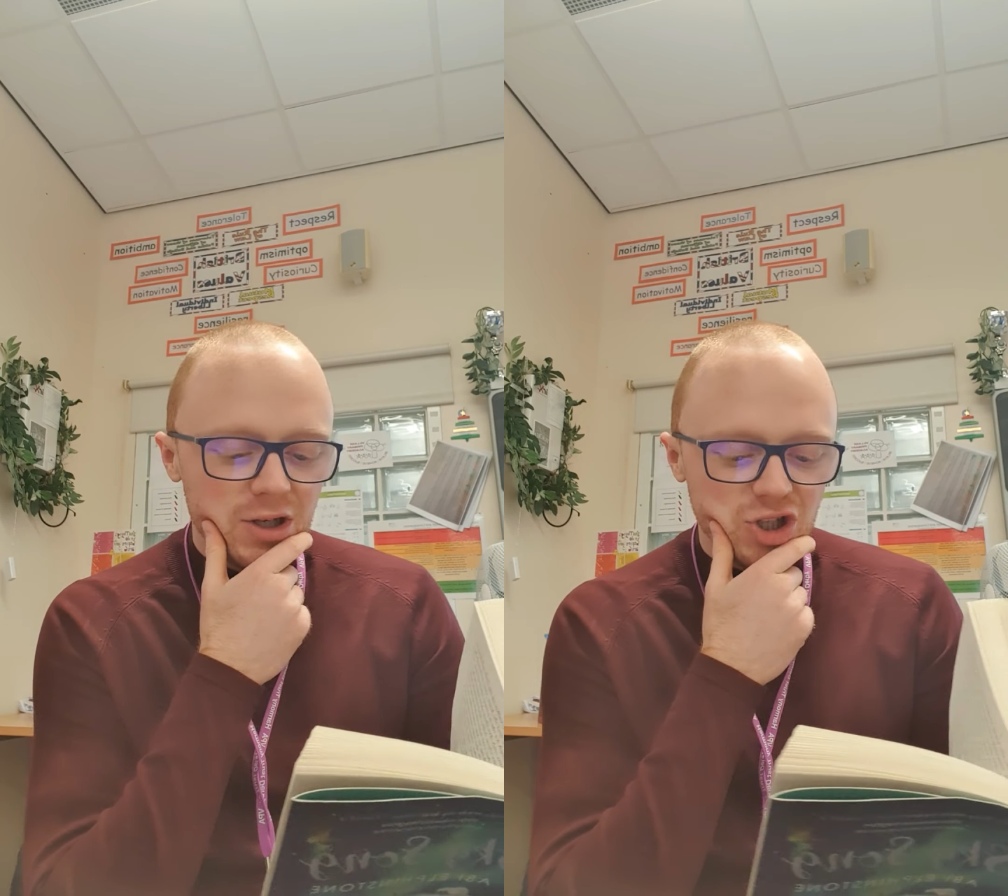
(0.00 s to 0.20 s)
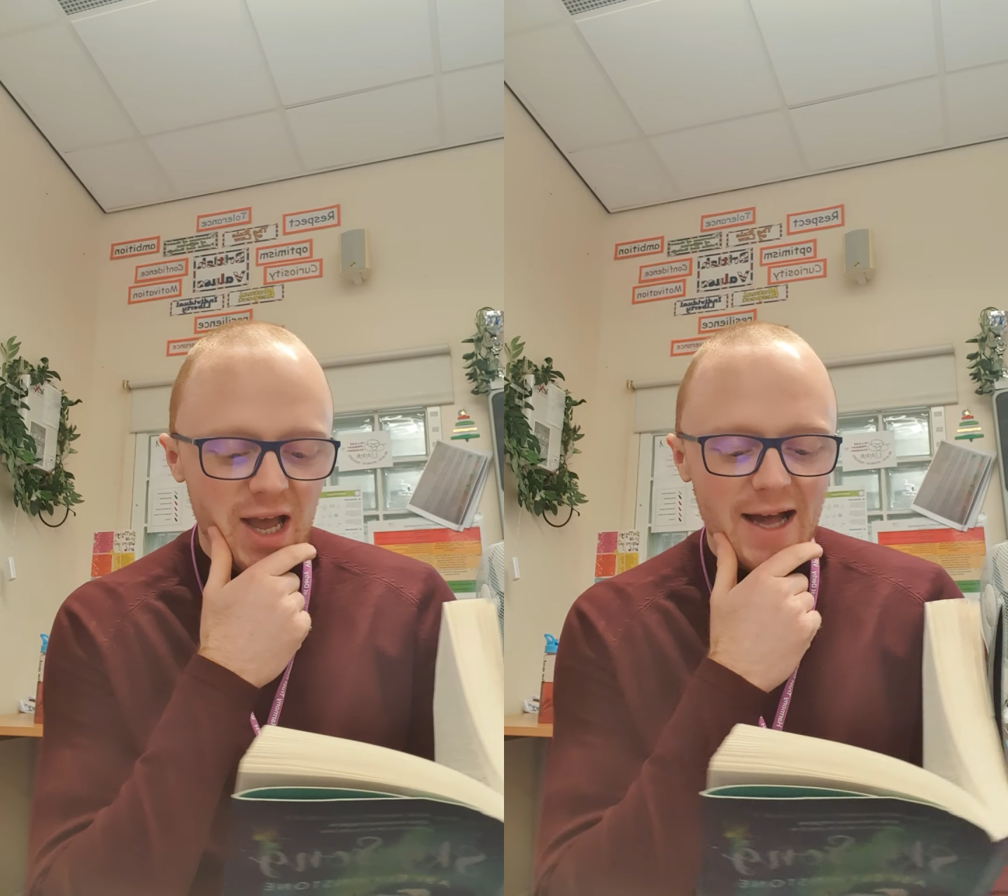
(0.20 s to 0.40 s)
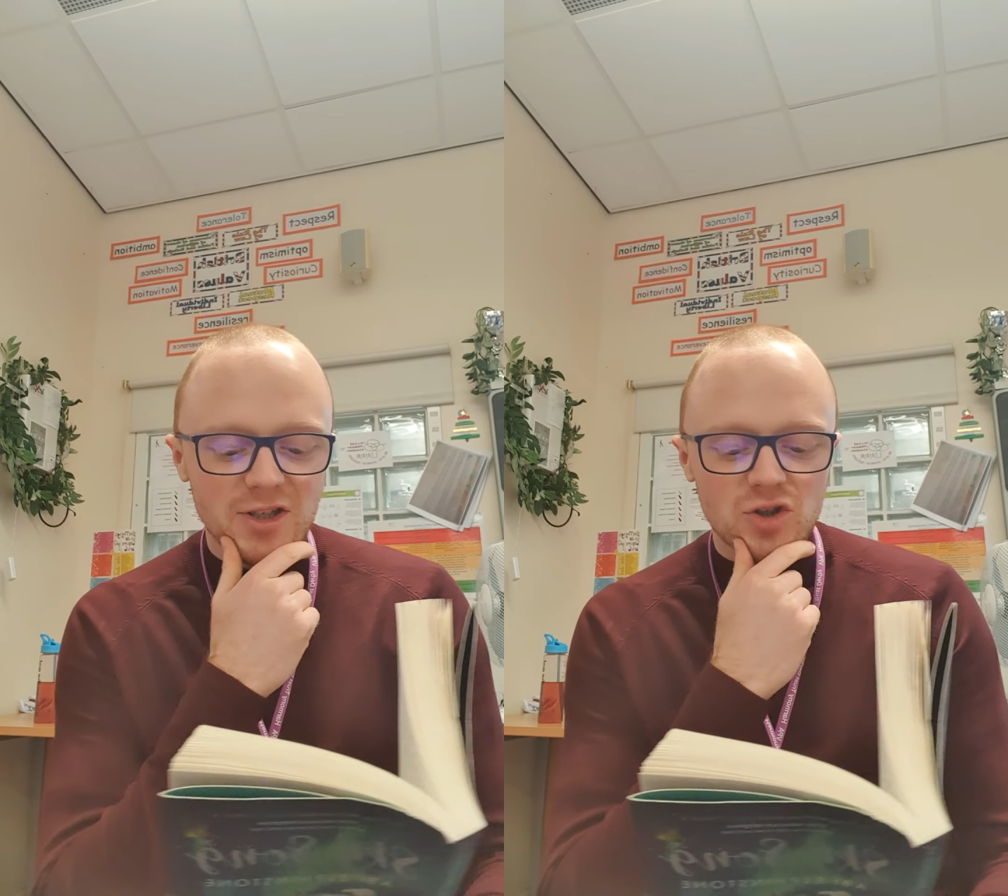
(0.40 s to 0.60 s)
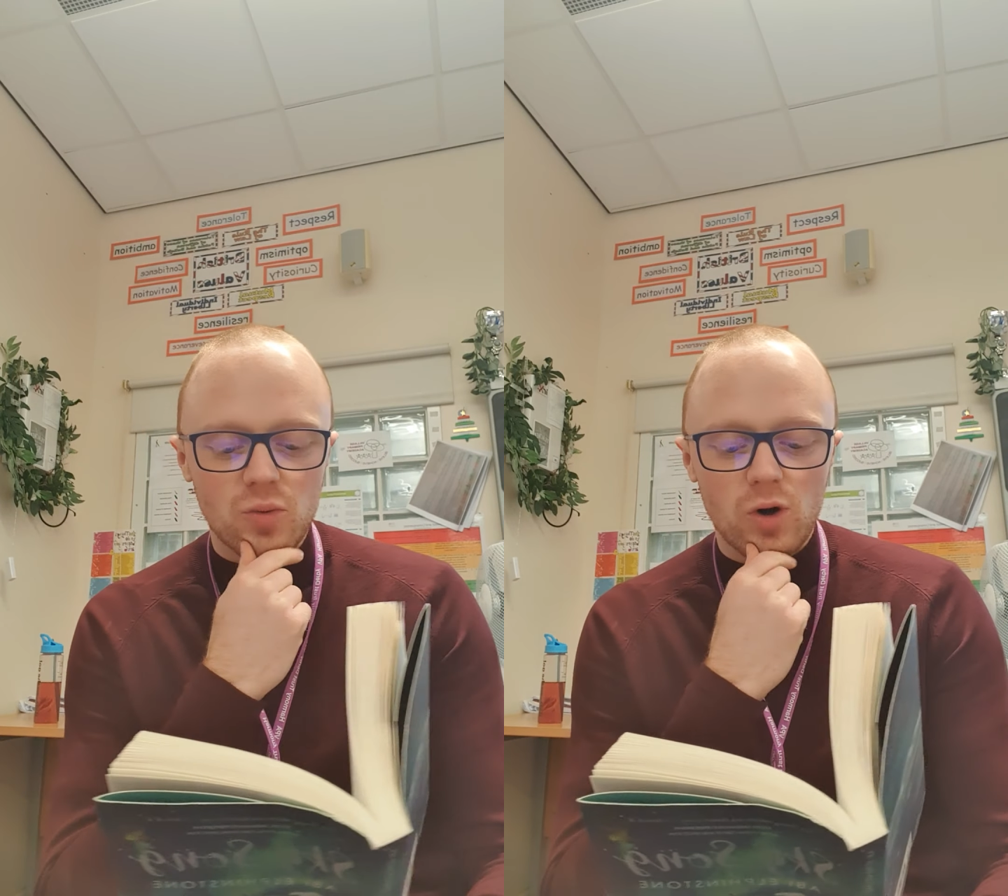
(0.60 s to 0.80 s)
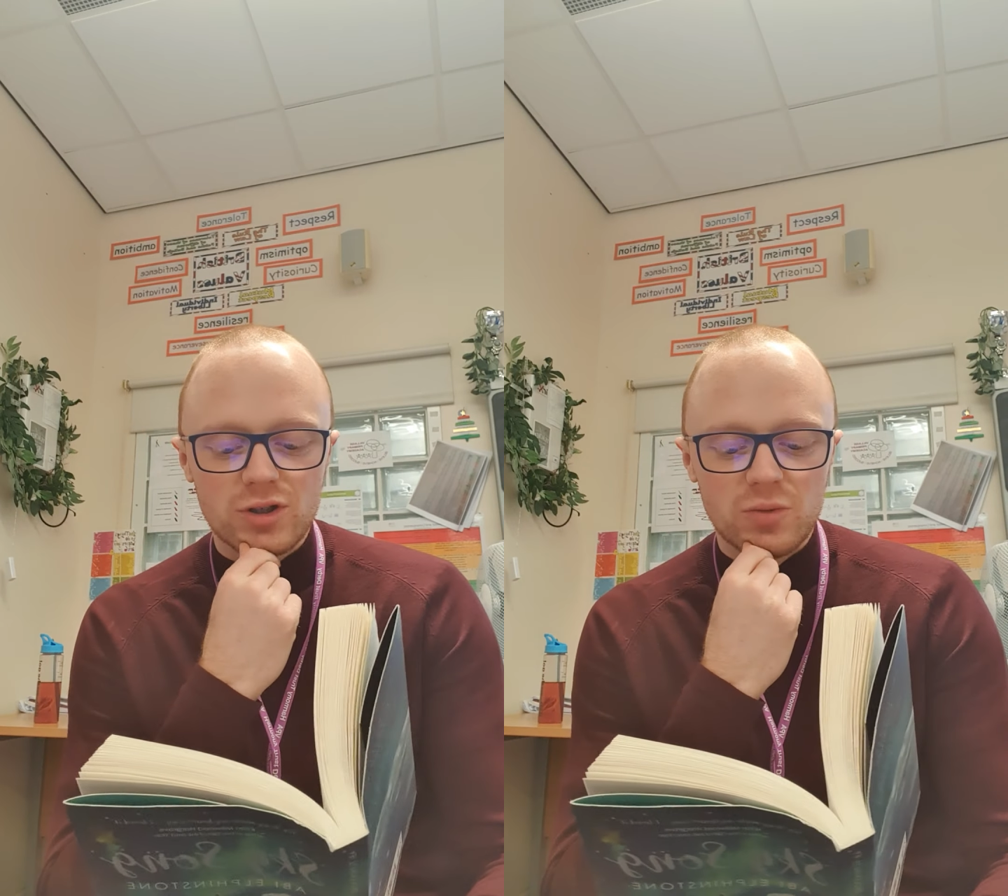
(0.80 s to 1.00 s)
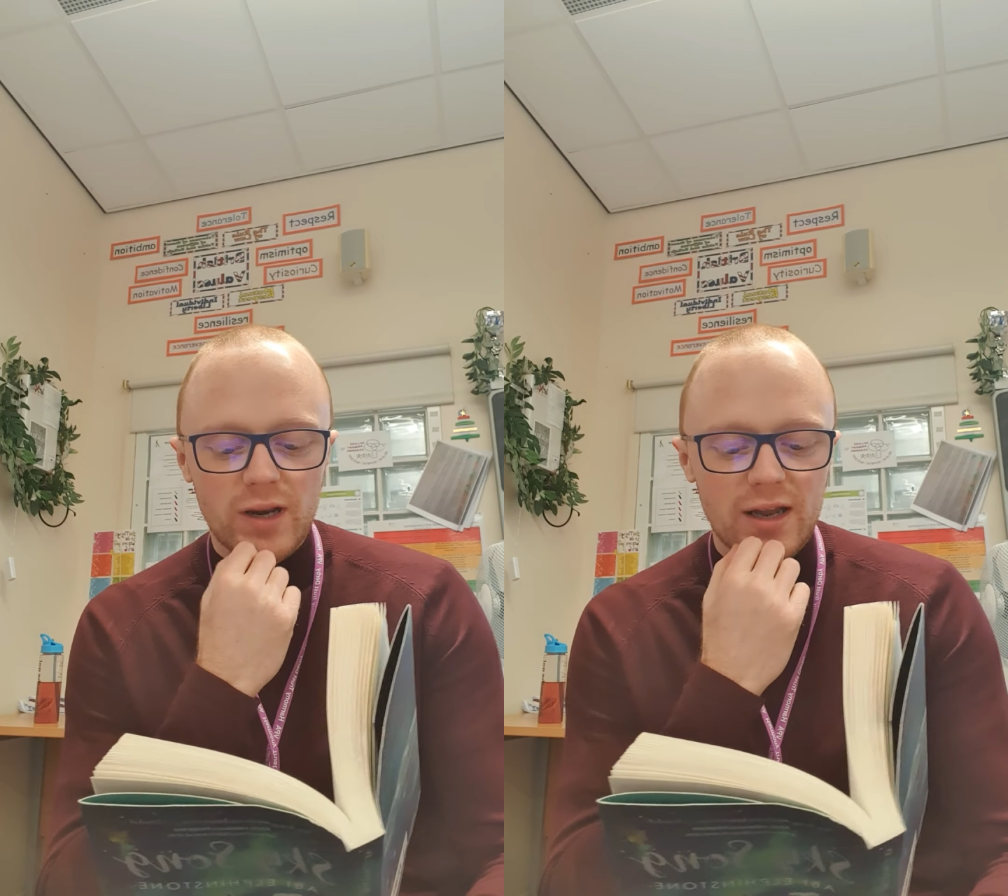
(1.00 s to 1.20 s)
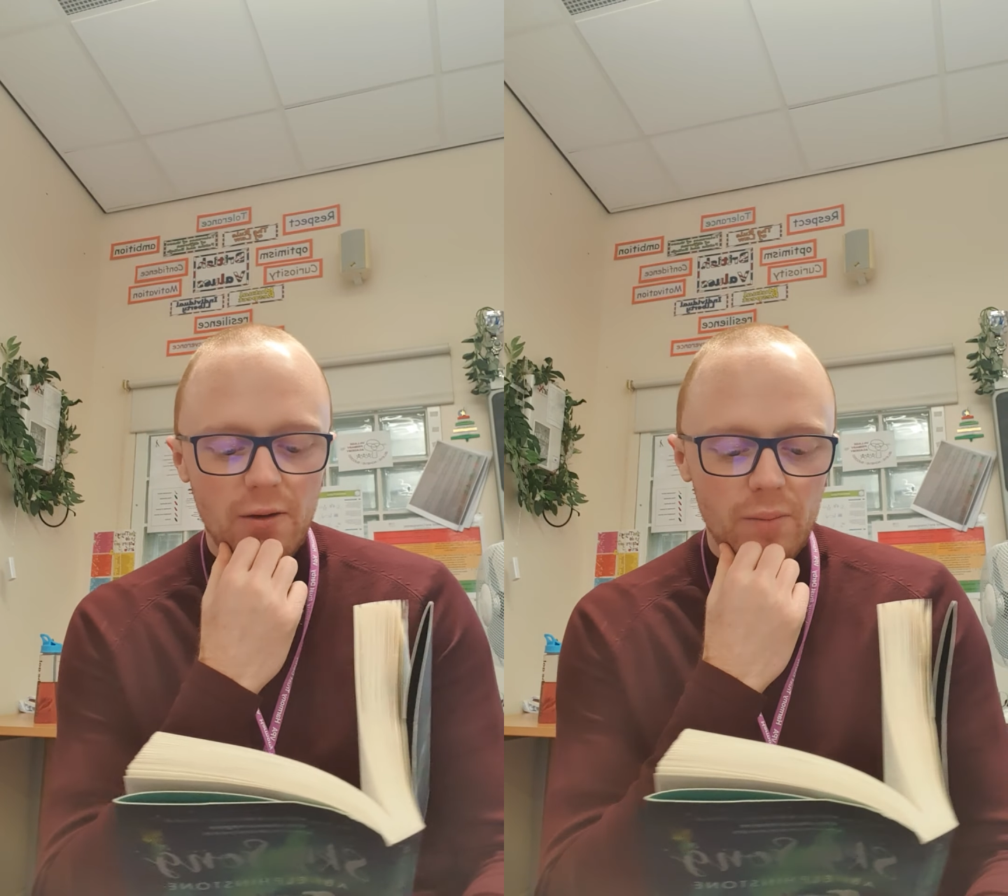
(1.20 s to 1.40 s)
She edged towards the window